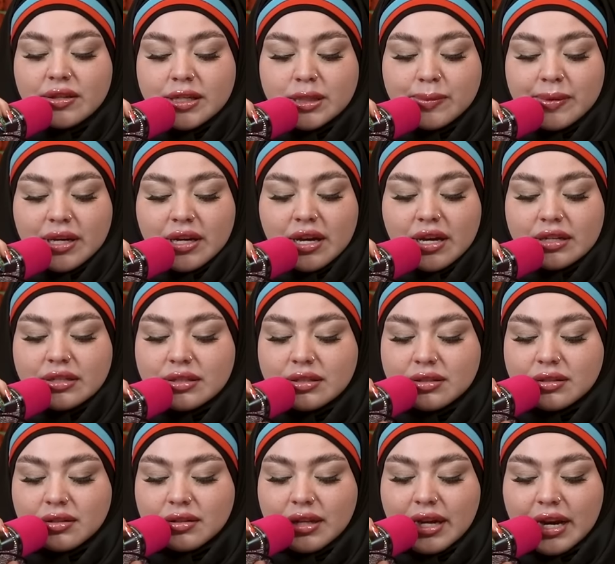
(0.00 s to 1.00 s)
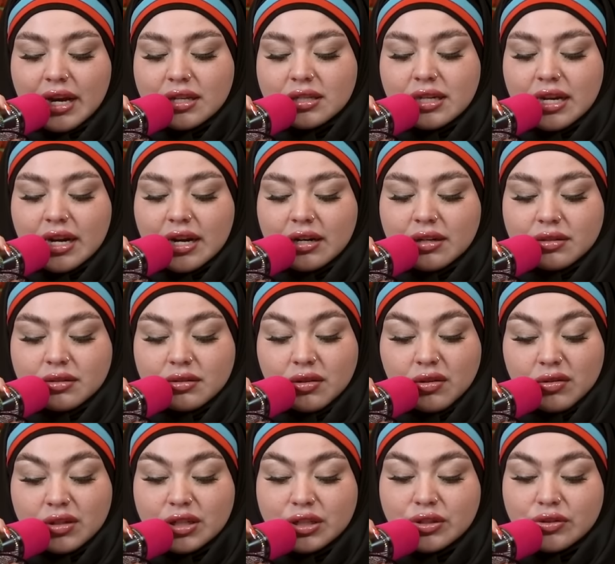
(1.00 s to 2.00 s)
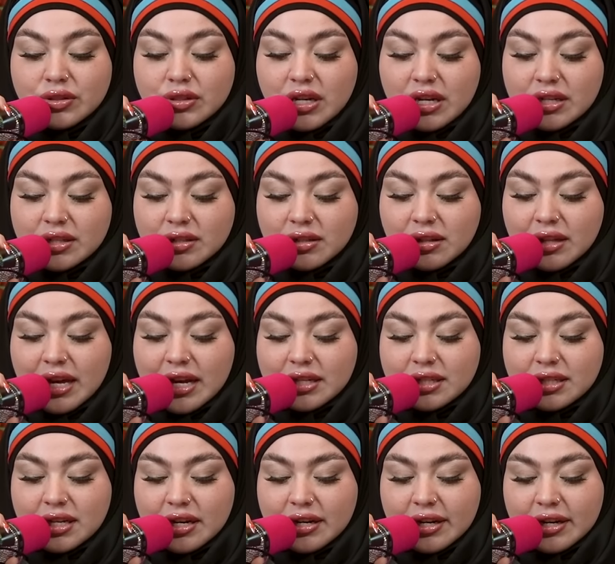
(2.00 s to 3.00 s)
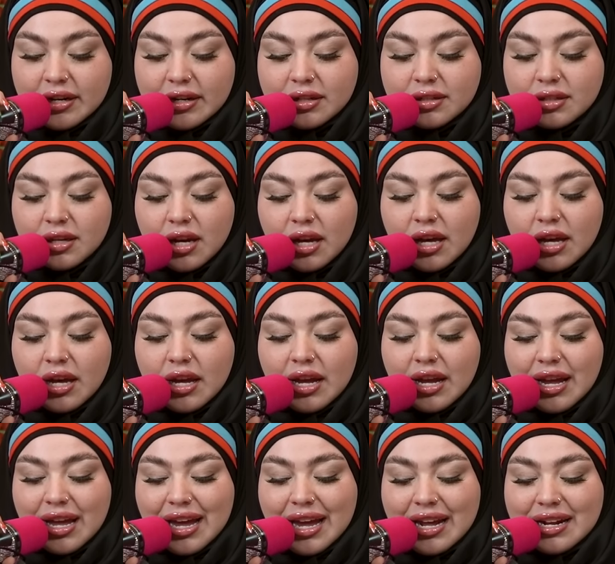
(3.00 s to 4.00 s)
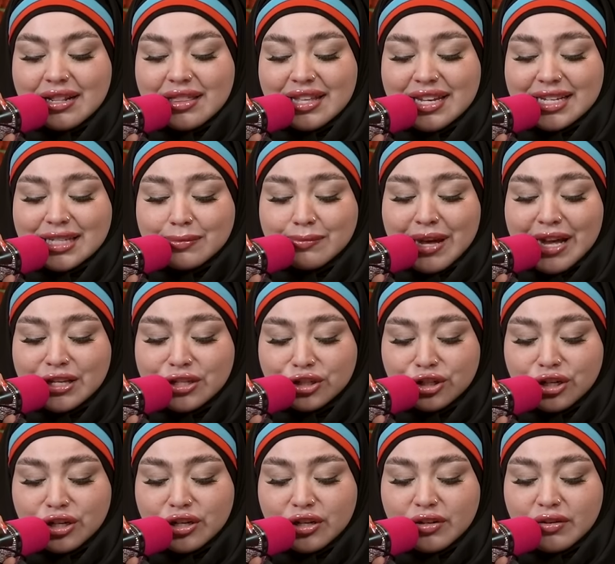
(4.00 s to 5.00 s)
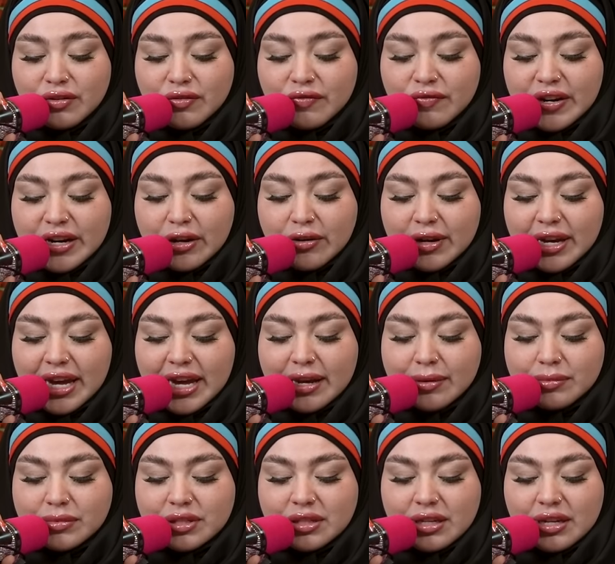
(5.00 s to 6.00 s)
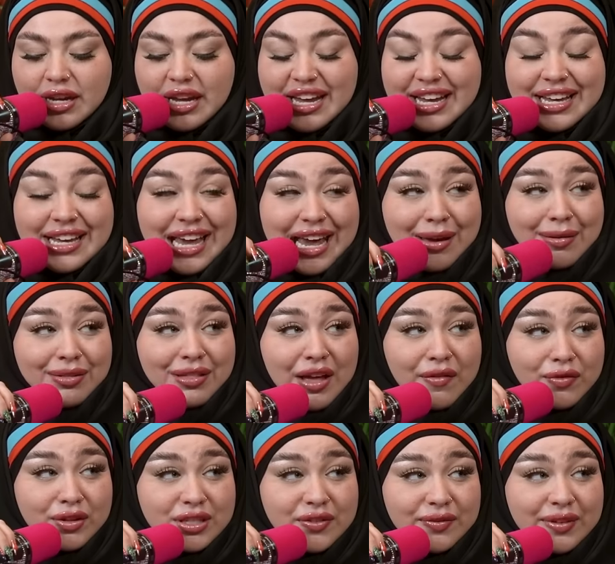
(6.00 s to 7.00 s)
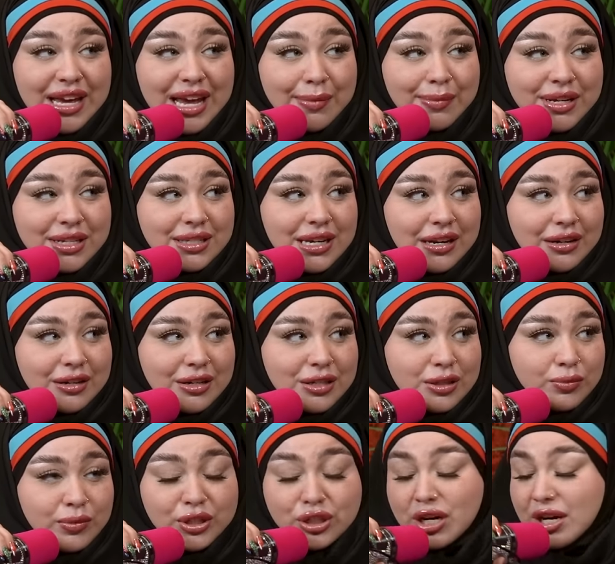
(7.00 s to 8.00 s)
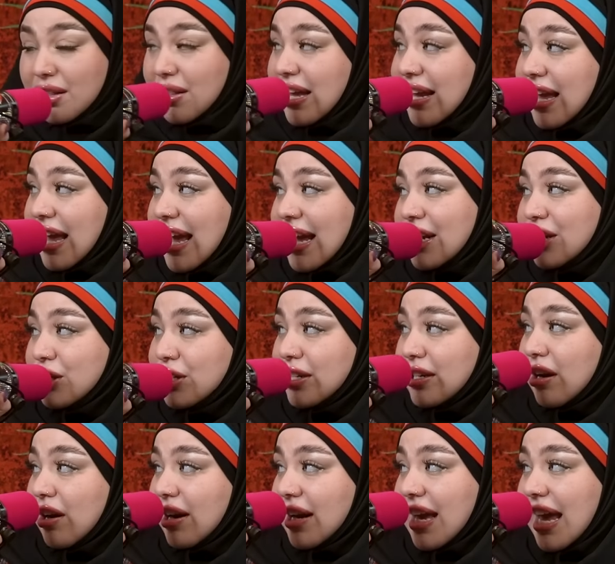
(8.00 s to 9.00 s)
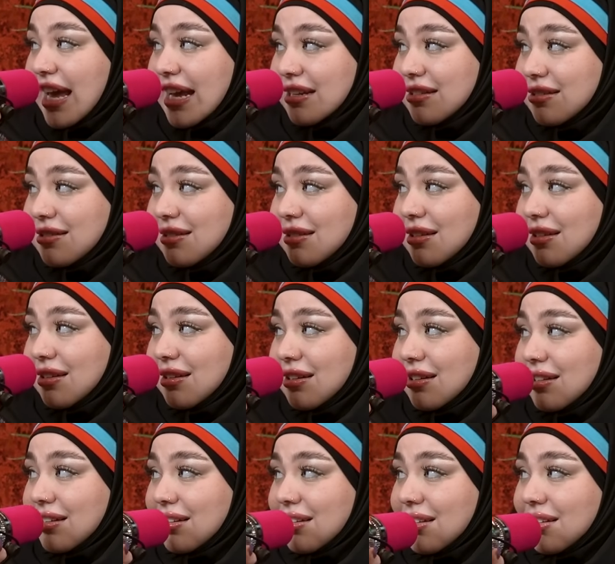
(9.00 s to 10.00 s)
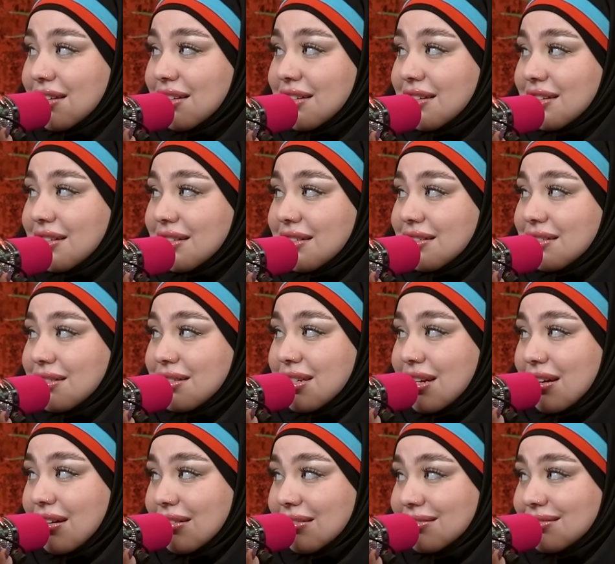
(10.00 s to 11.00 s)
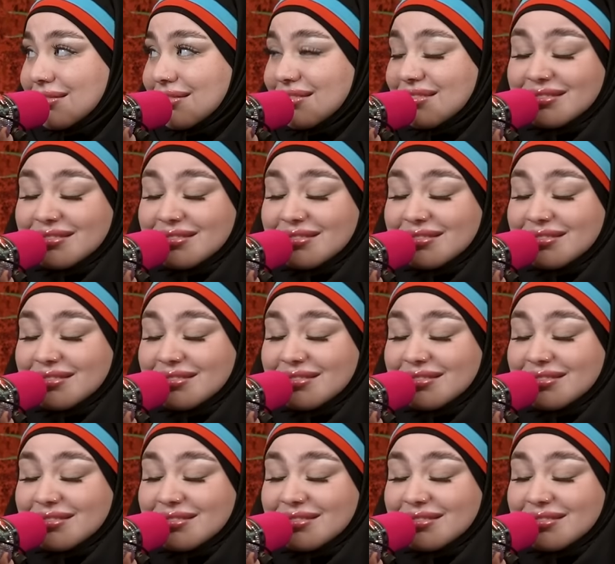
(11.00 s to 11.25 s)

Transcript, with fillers: to this because, like I said, only two studies in the last ten years, and these measured video games and ga- levels of gaming centers, which are like Asian arcades. So